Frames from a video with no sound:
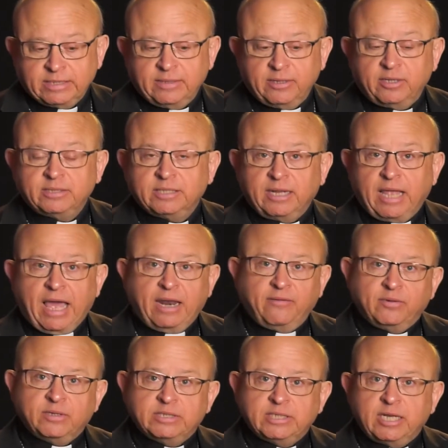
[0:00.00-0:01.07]
And there's a lot
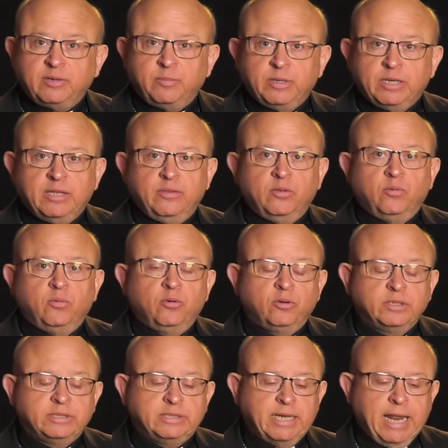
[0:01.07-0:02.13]
of resentment in the
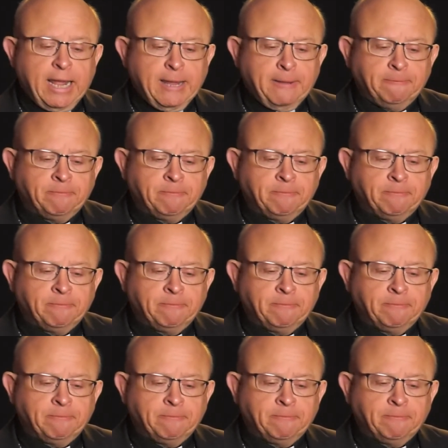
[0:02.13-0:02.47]
world today.